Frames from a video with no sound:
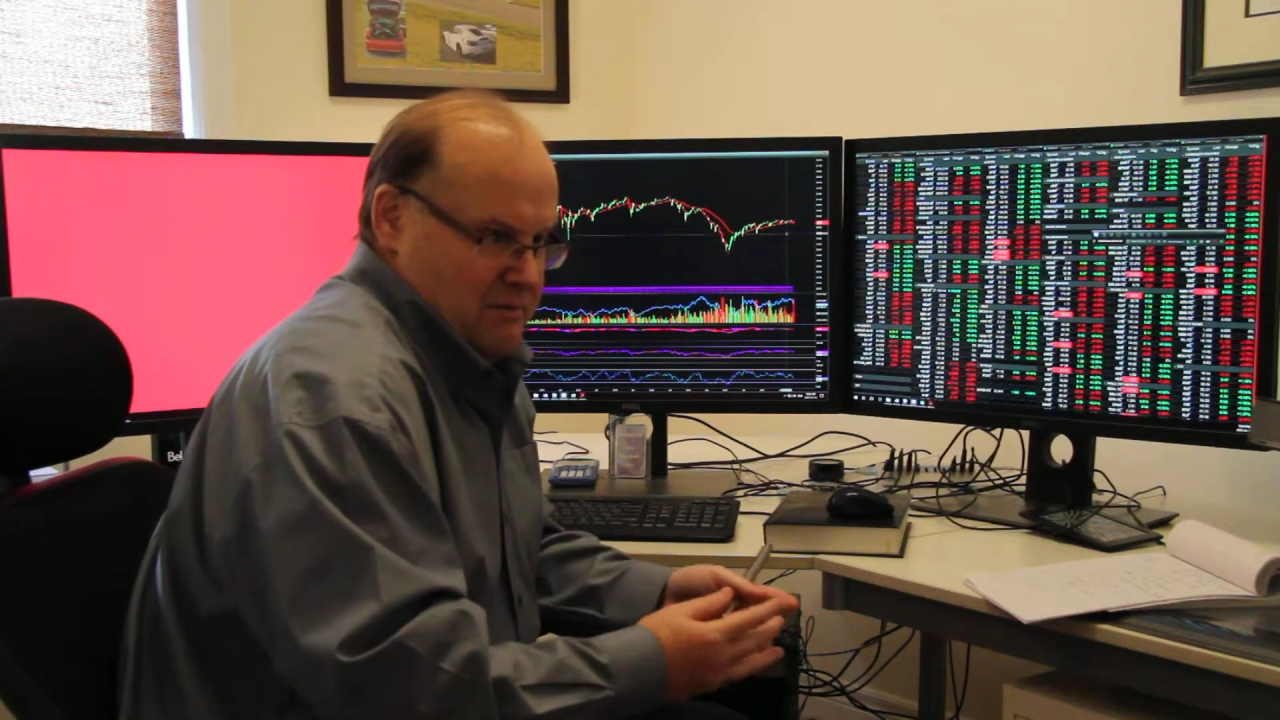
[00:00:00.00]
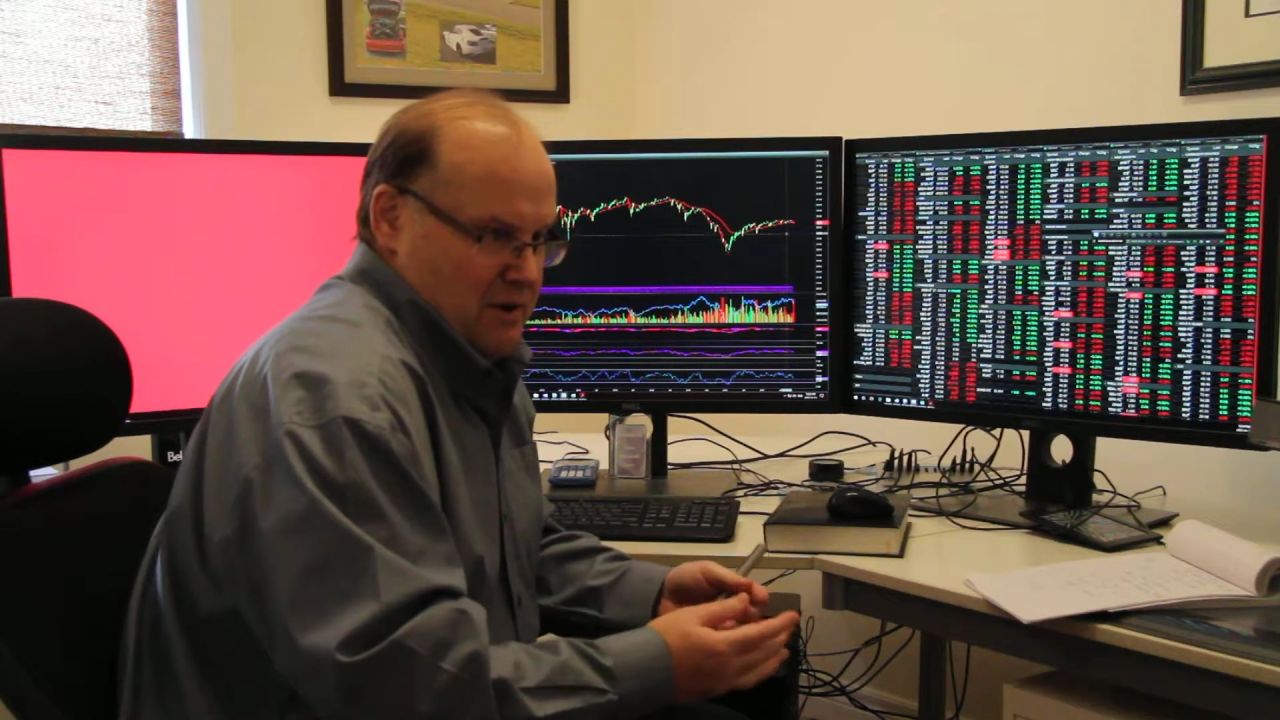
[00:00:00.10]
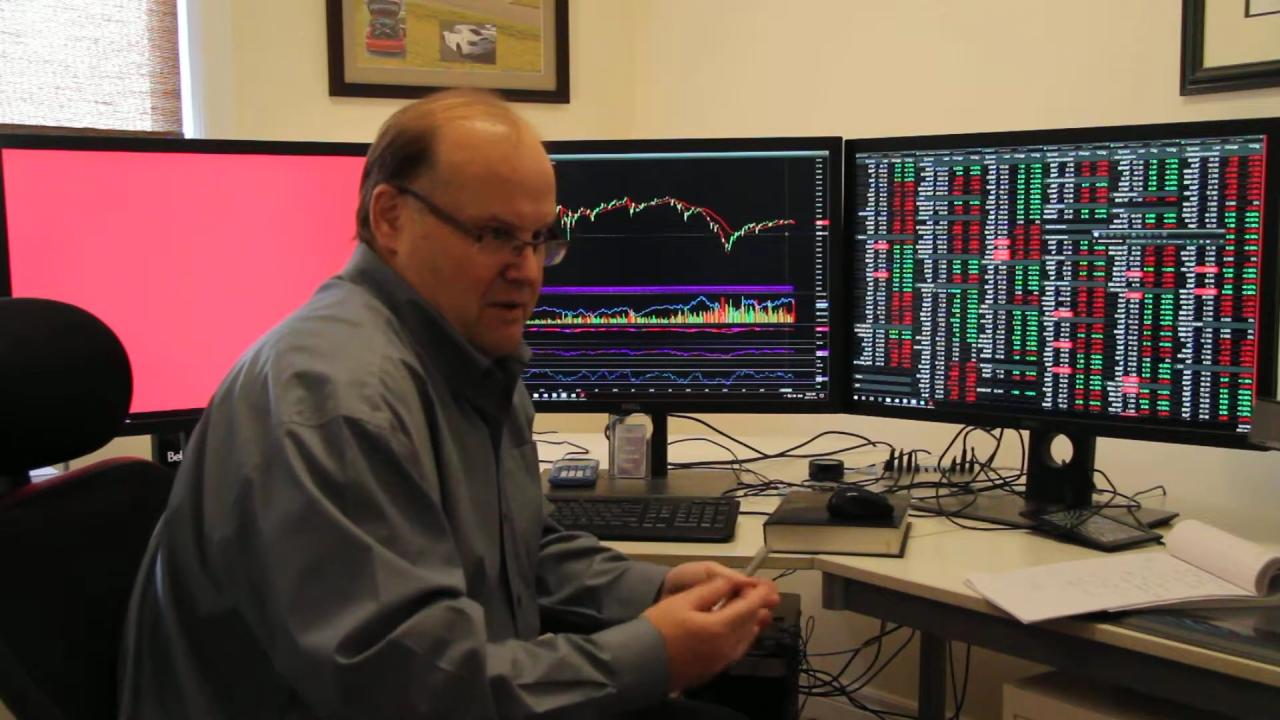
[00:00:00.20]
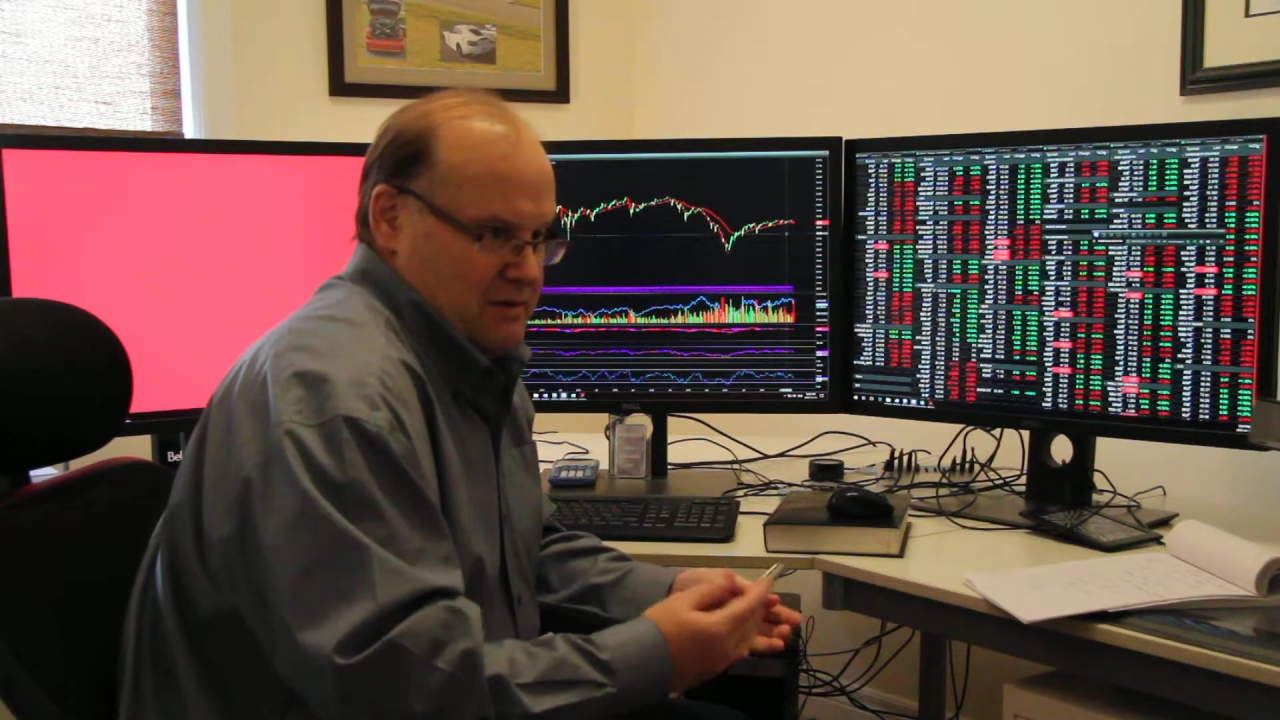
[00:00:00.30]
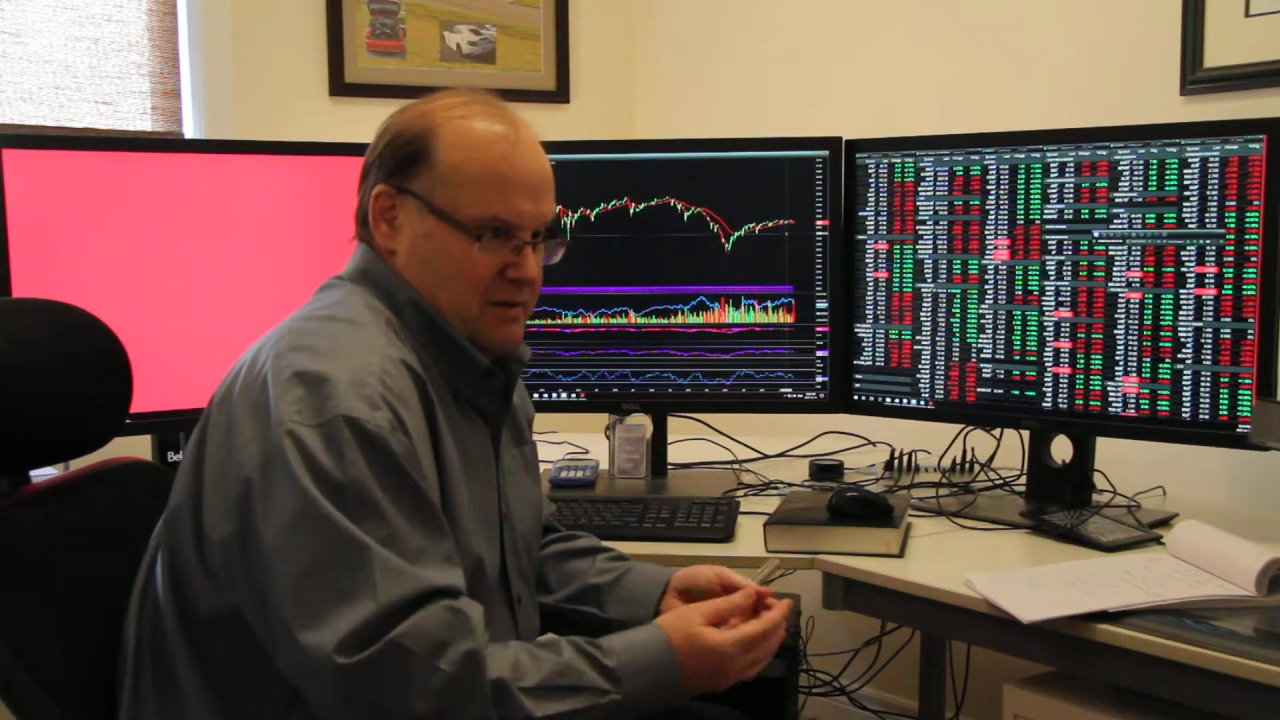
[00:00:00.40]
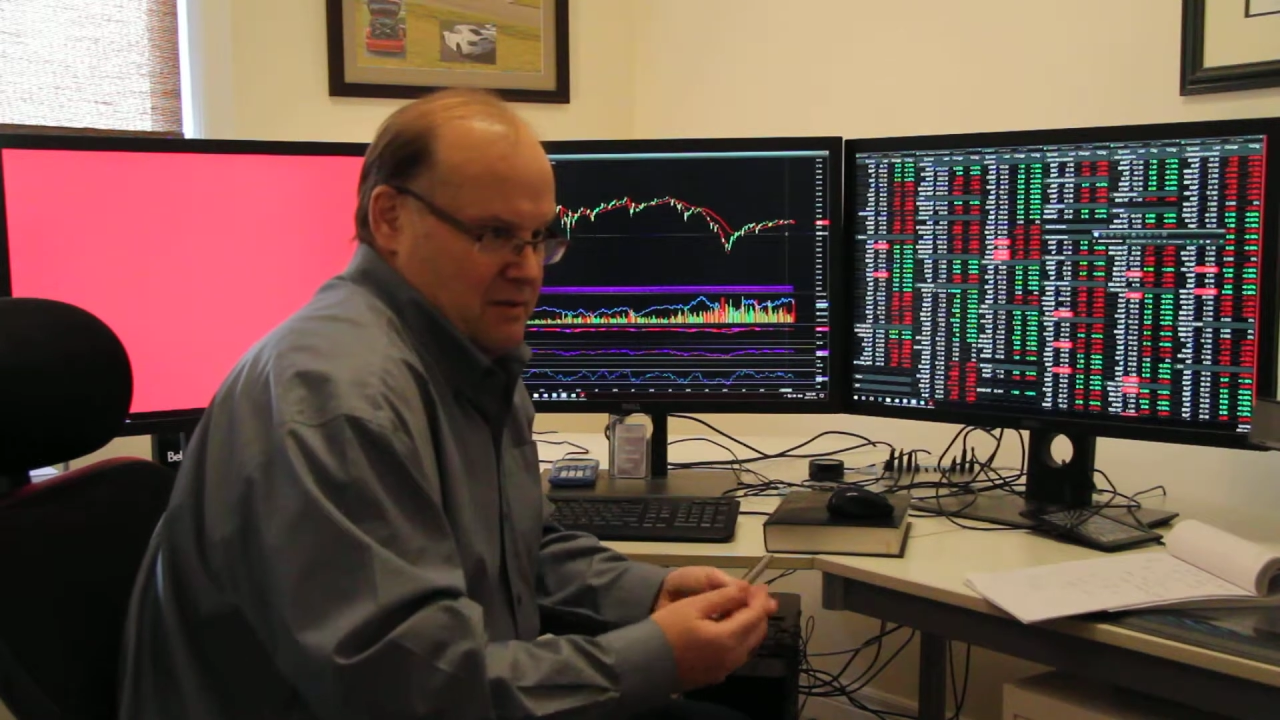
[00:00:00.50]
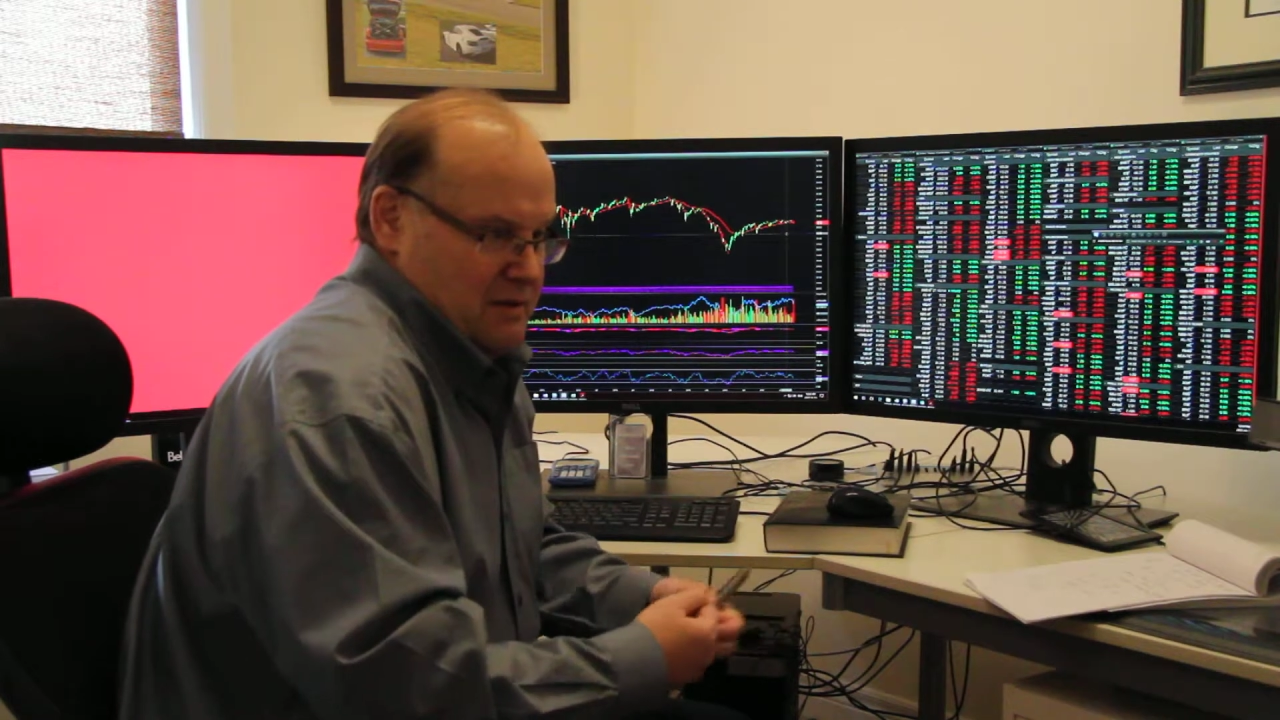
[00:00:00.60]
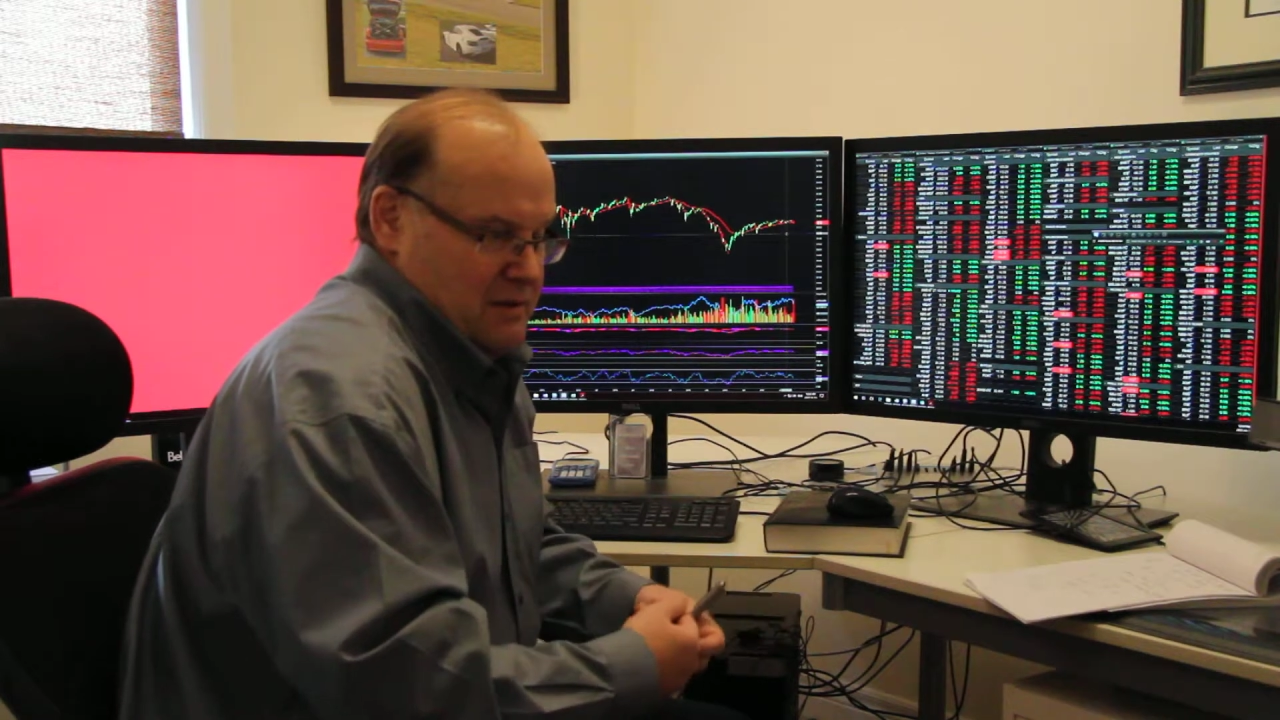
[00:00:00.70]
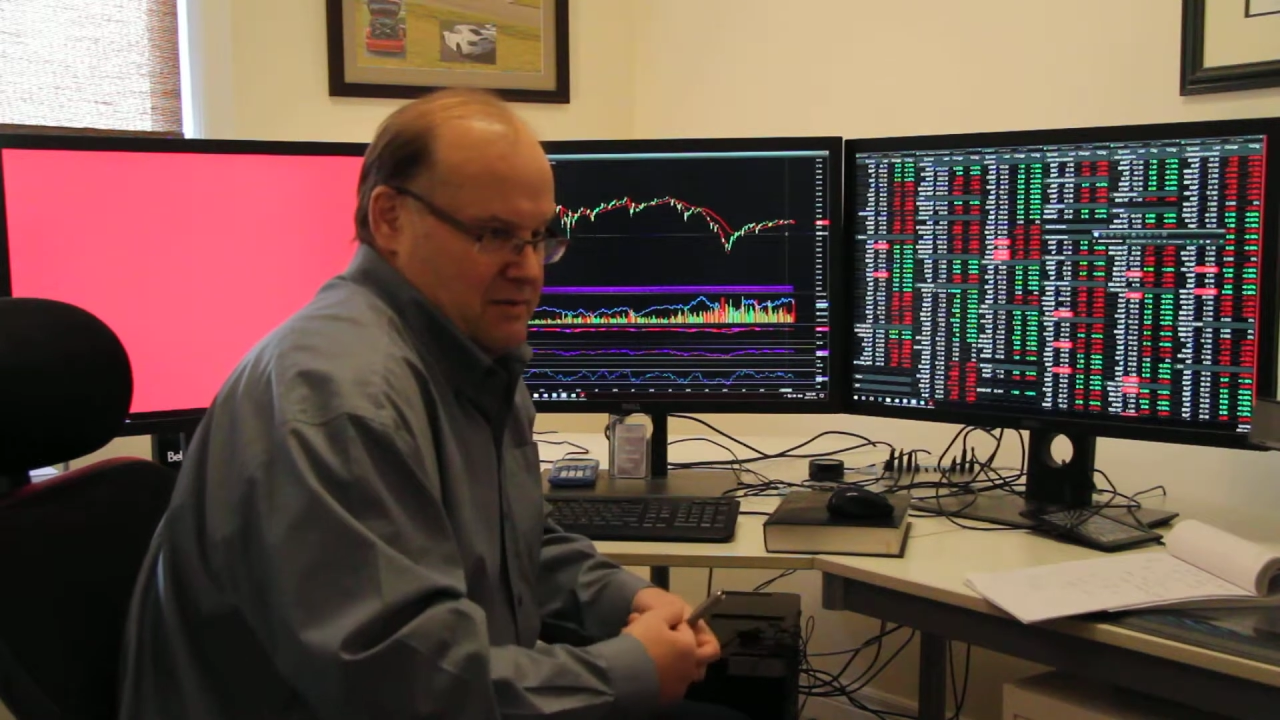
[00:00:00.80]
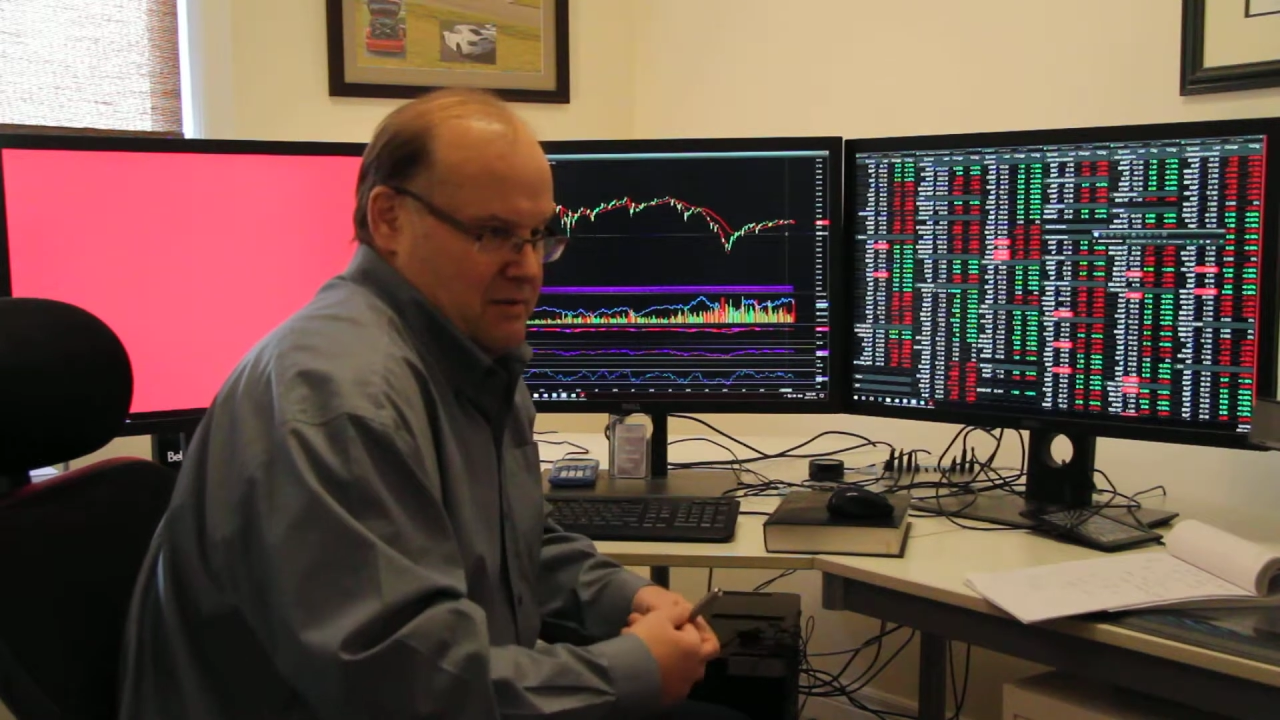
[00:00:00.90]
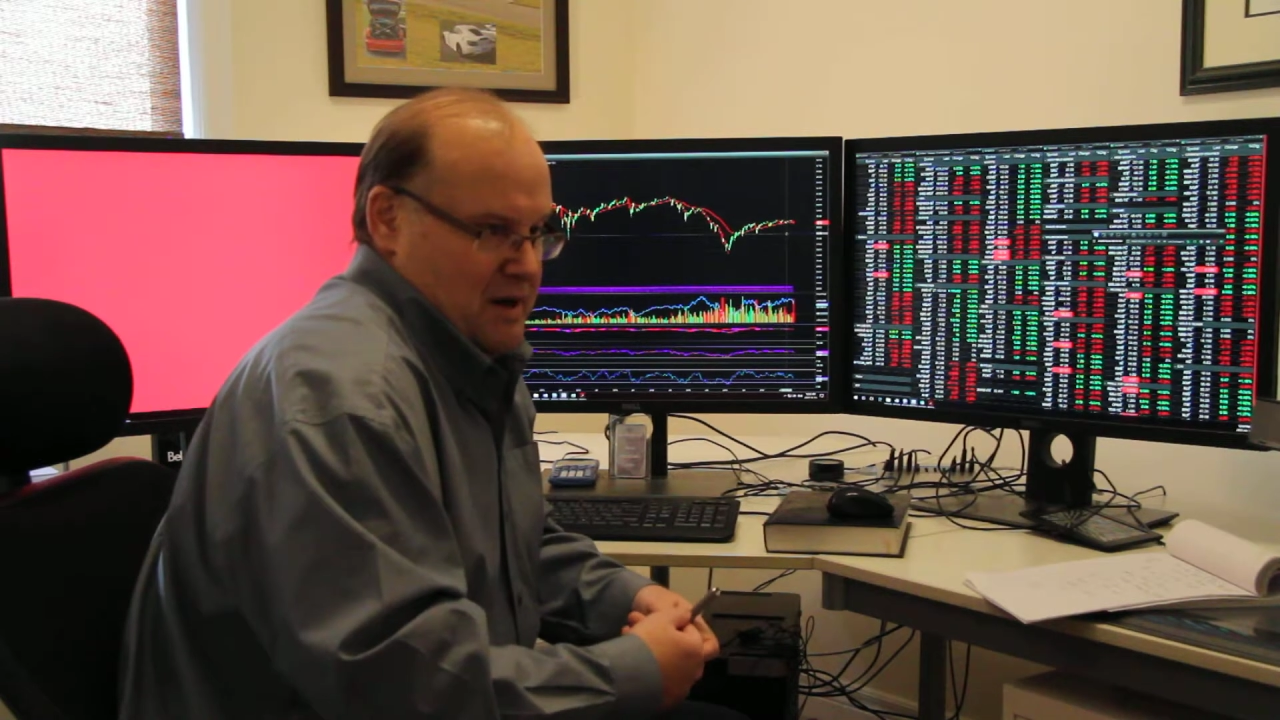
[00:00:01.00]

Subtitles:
volatilities are